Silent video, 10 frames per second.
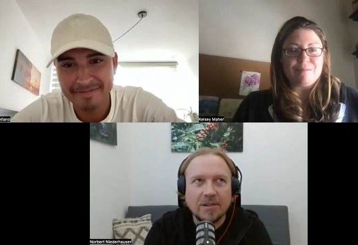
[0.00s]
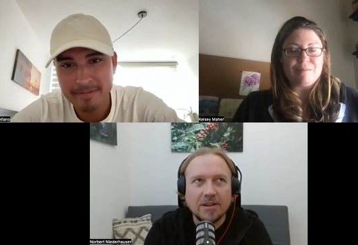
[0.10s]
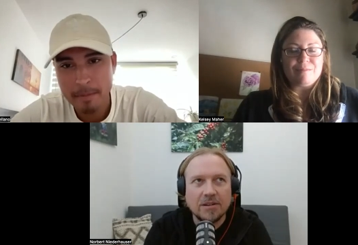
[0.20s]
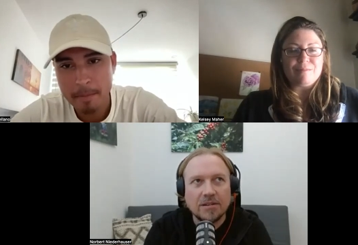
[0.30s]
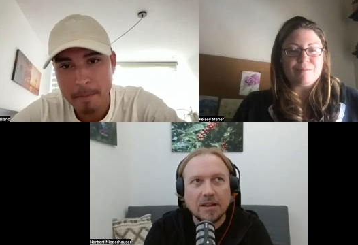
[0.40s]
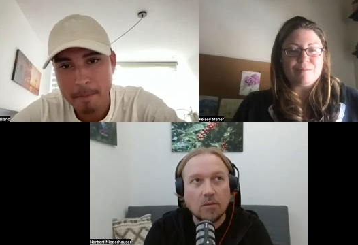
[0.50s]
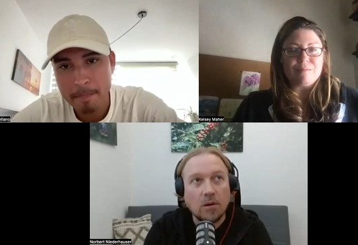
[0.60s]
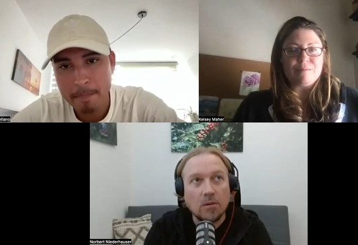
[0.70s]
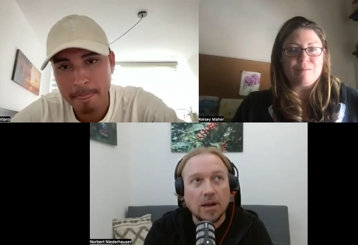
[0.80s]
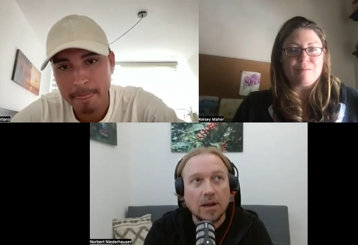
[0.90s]
Speaker 1: where you was like,
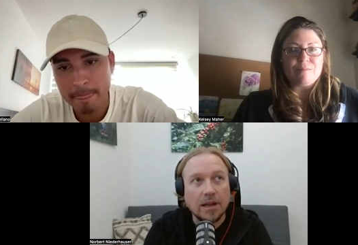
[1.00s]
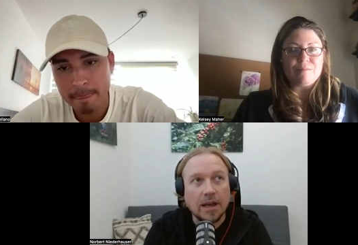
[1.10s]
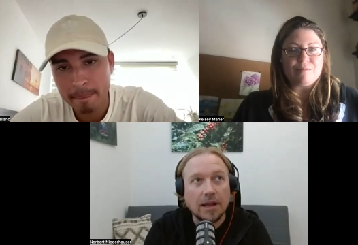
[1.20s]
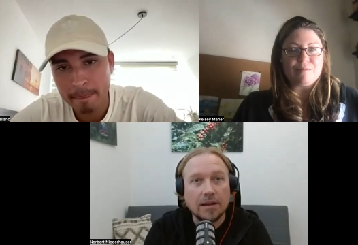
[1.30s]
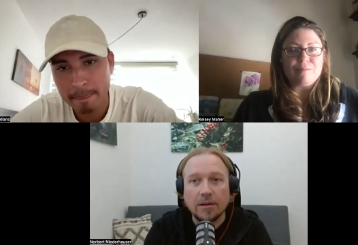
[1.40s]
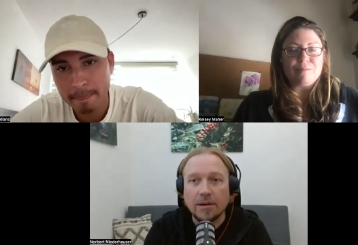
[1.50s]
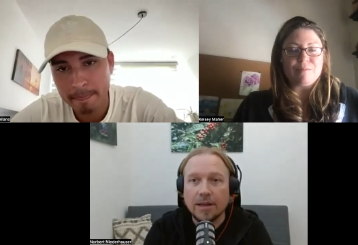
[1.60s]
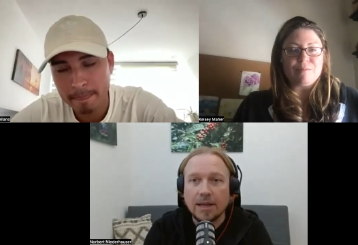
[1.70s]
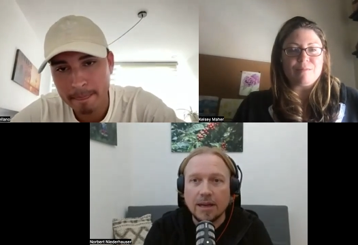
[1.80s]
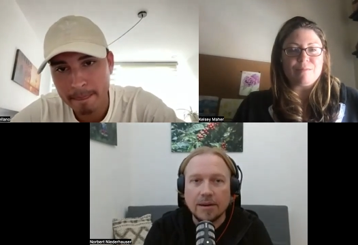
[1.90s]
"Whoa, I had no
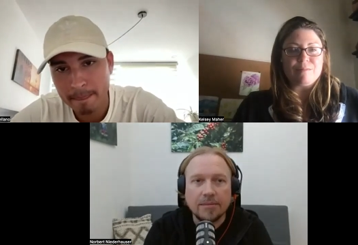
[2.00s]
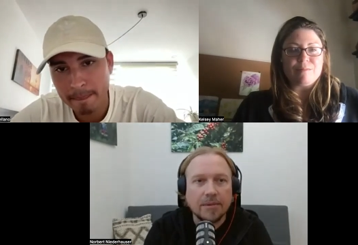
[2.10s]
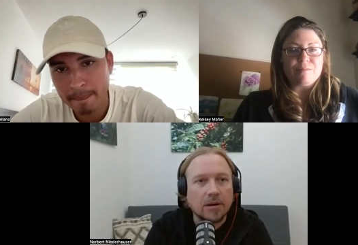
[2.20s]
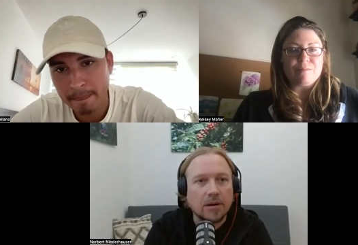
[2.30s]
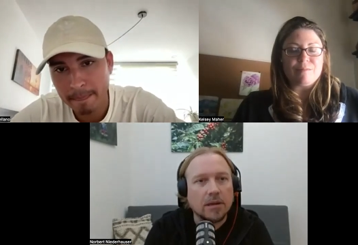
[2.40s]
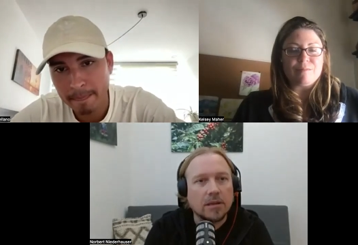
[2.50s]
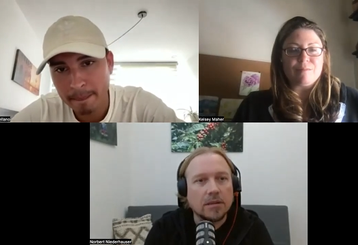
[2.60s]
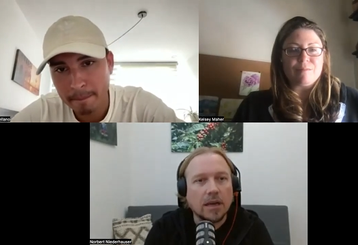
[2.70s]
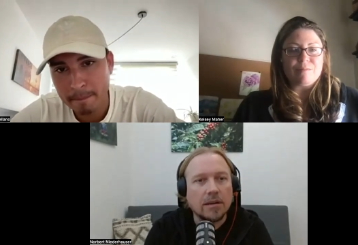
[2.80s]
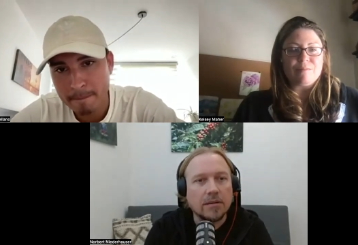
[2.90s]
idea," or
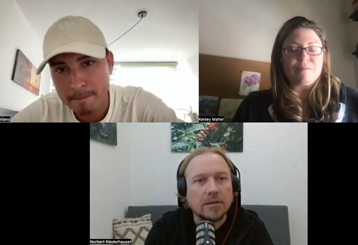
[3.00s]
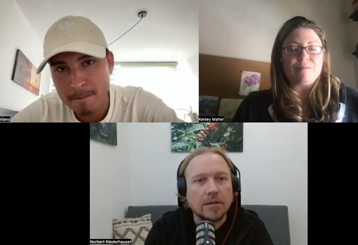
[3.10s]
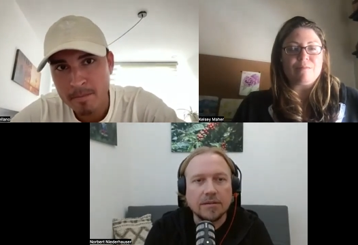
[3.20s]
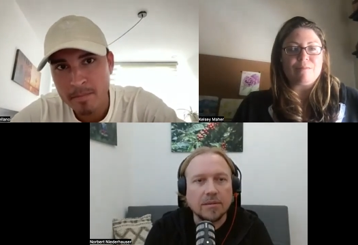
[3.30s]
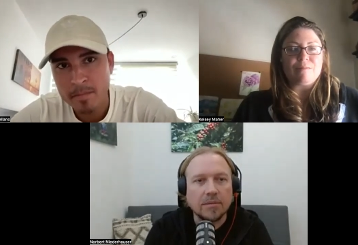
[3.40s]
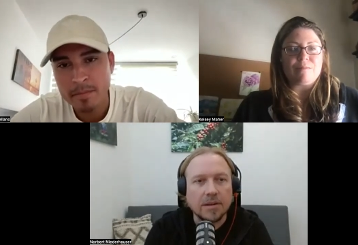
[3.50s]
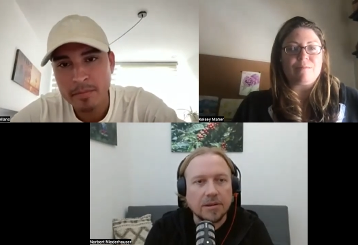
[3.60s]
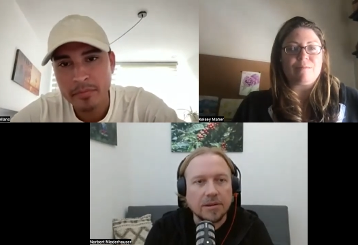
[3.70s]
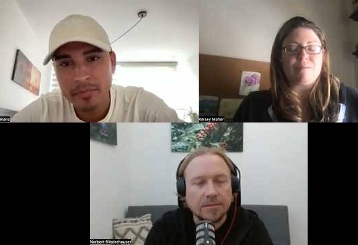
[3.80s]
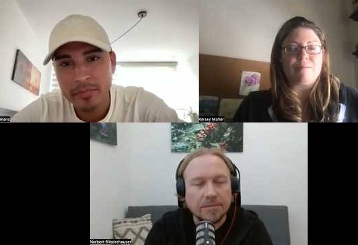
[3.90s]
I, "This is something
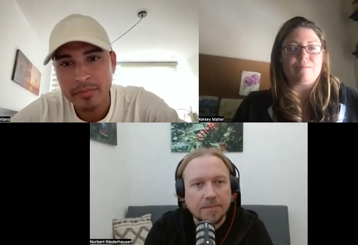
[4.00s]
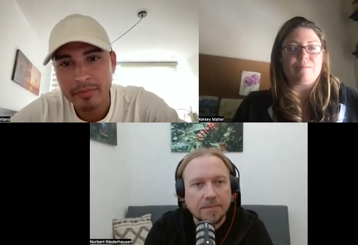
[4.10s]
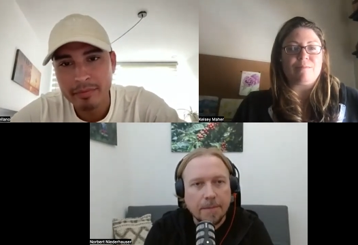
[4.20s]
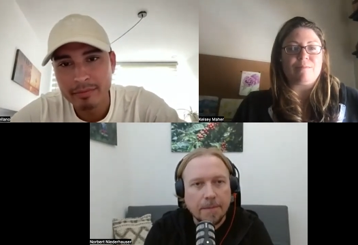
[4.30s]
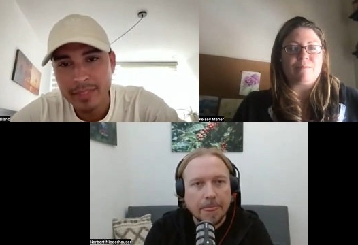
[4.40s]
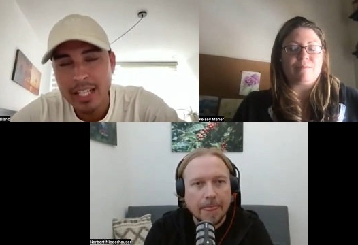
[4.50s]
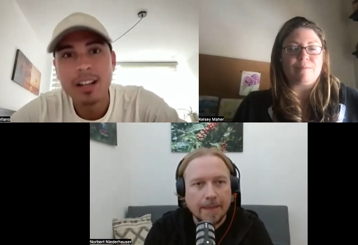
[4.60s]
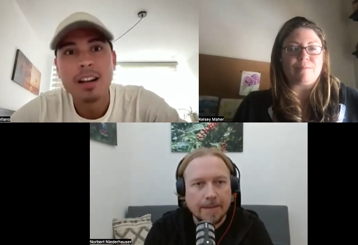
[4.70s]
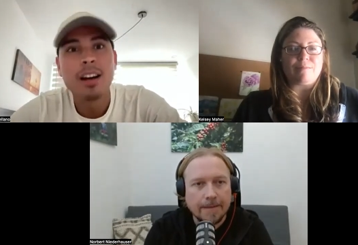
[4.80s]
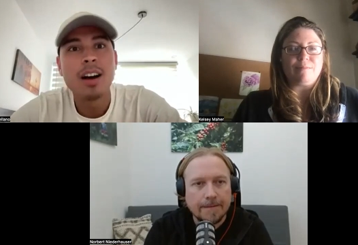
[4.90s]
new"?
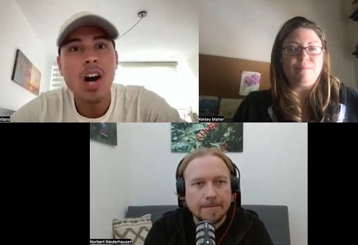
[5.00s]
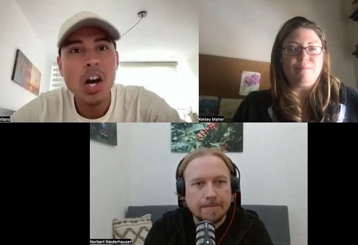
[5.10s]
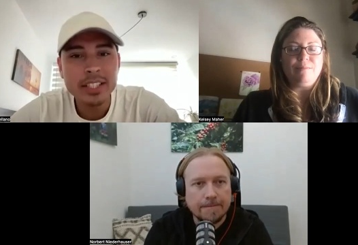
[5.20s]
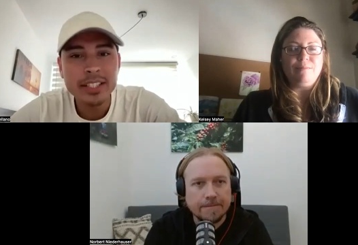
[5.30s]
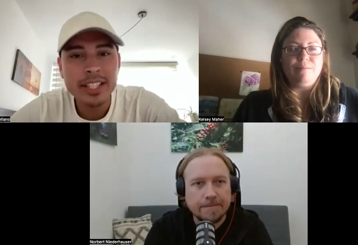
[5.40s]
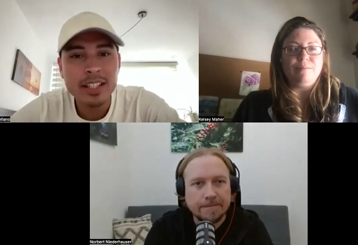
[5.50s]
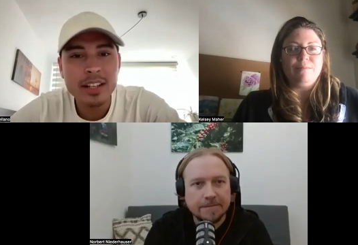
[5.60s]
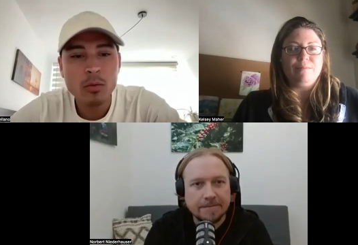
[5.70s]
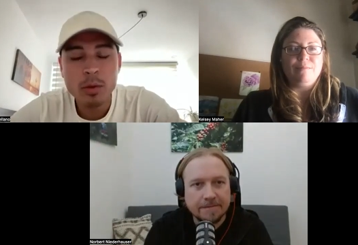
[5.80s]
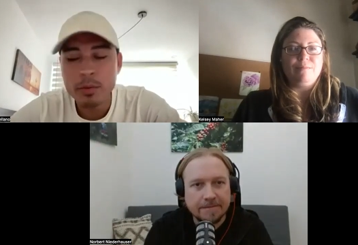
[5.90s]
Speaker 2: Honestly,
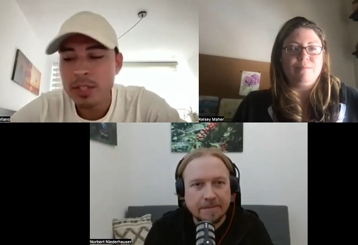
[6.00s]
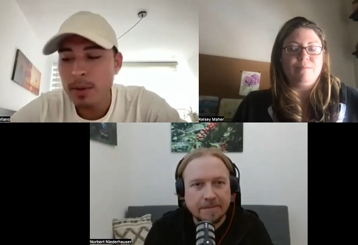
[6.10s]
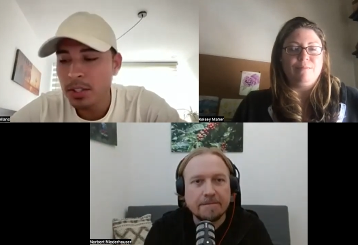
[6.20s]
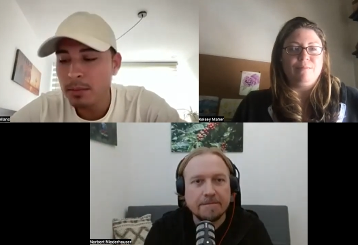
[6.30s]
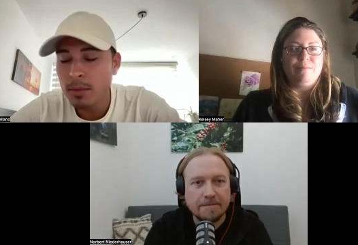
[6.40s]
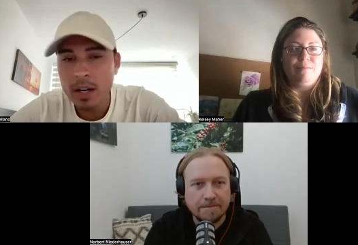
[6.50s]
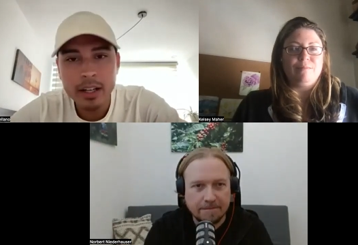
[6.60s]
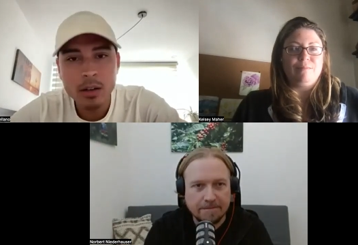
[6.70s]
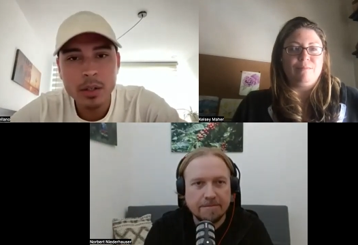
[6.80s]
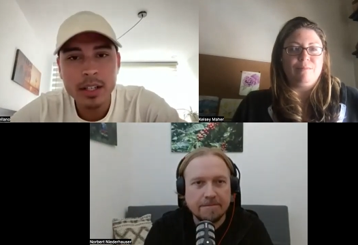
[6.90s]
when we spoke to Martin
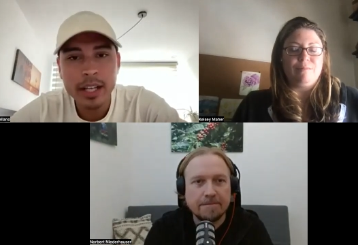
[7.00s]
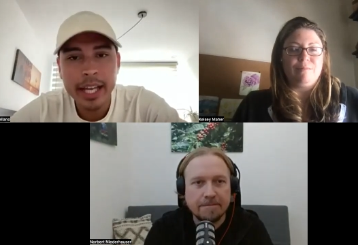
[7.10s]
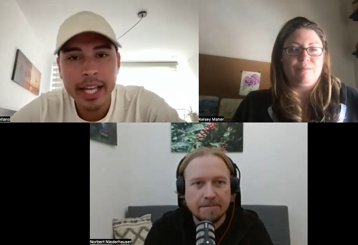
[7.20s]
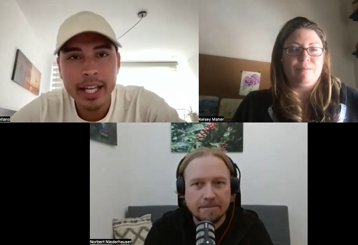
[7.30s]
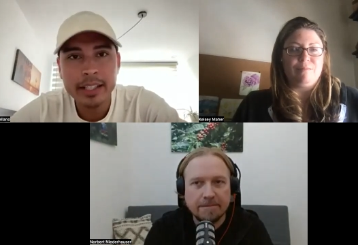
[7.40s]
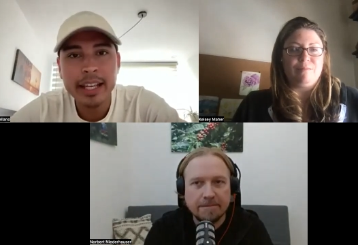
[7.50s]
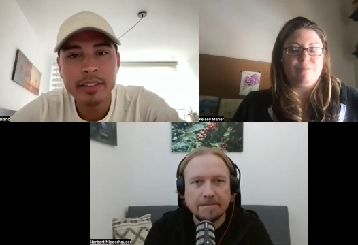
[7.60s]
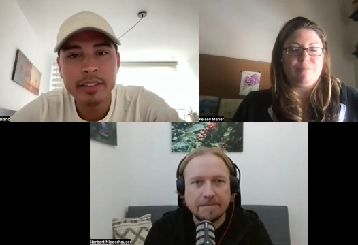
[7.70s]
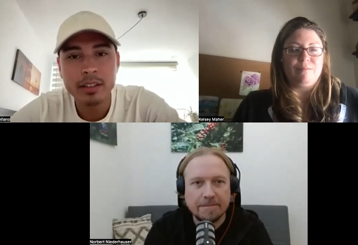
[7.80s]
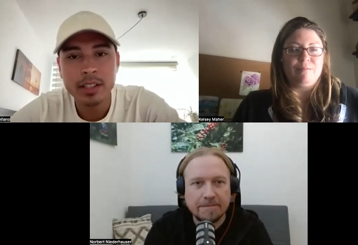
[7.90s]
Elwert and
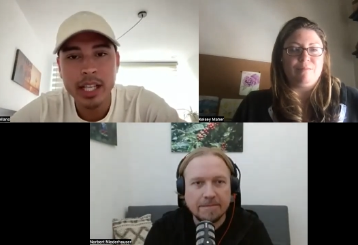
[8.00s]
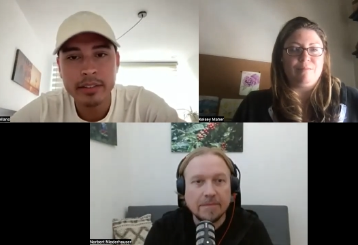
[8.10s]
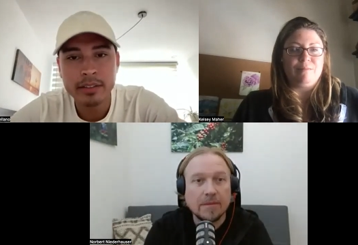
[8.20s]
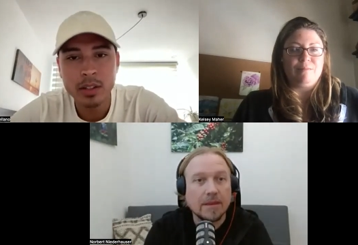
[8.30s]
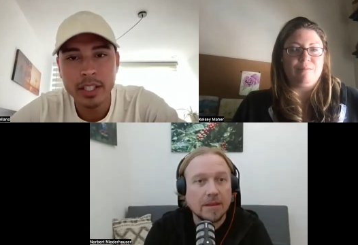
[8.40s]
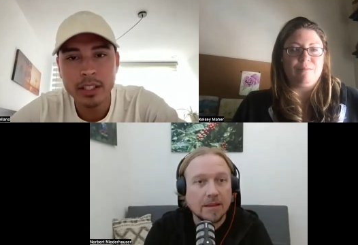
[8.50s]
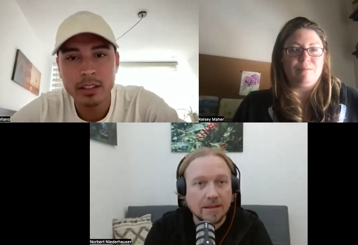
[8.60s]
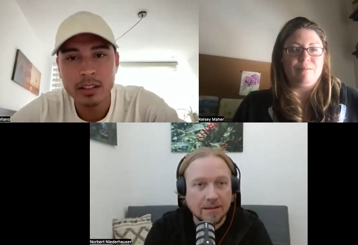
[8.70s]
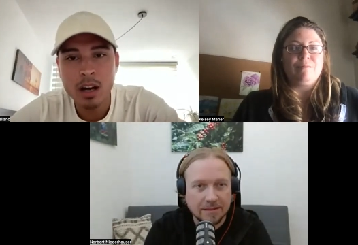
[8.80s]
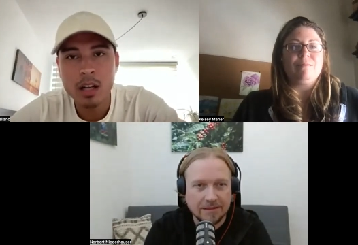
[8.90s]
Kevin, Kevin Foley,
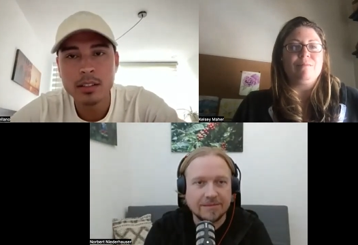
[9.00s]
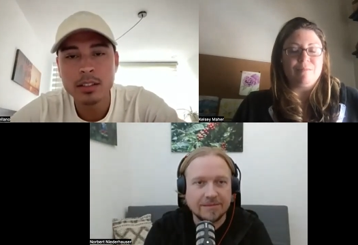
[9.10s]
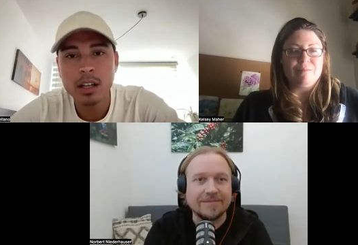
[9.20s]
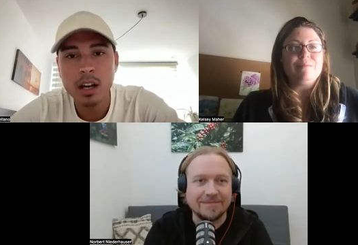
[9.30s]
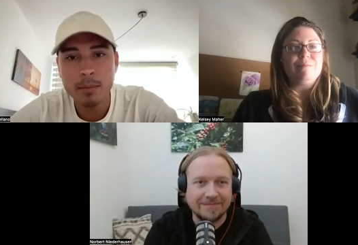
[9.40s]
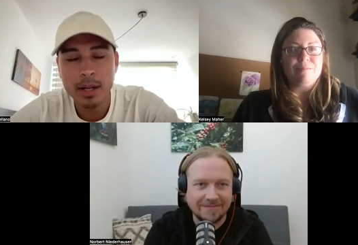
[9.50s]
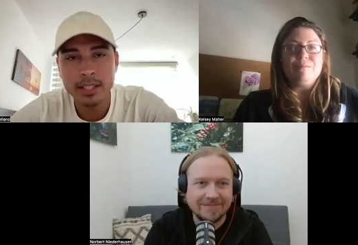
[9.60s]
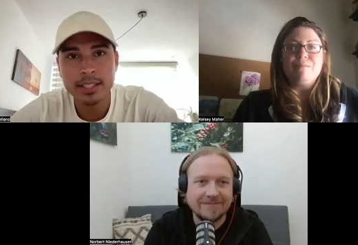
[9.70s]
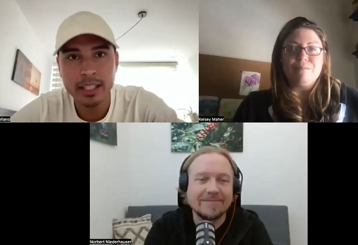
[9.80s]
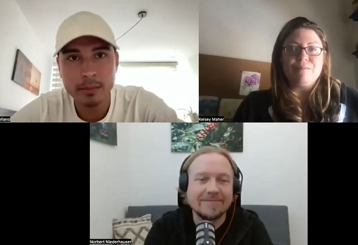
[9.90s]
on mm-hmm. about
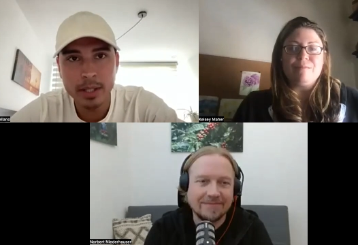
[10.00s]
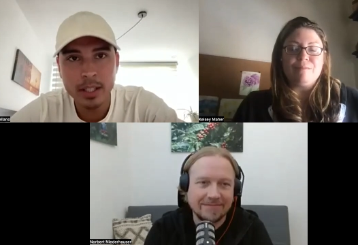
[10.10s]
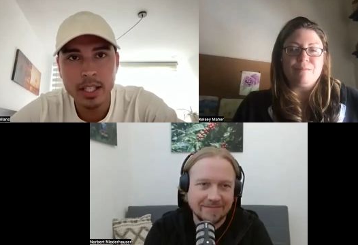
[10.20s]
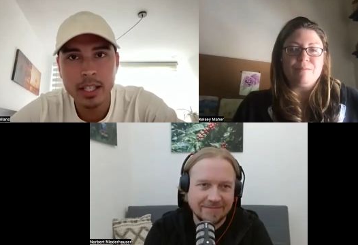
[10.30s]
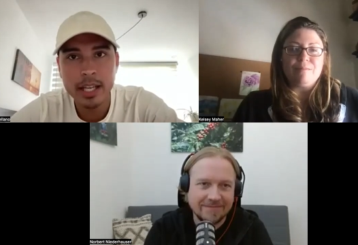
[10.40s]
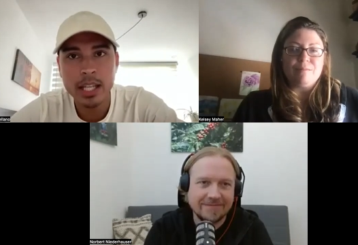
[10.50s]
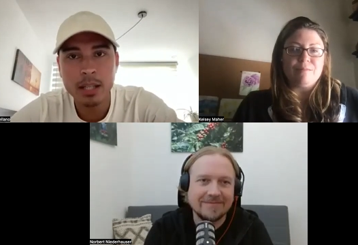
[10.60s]
sustainability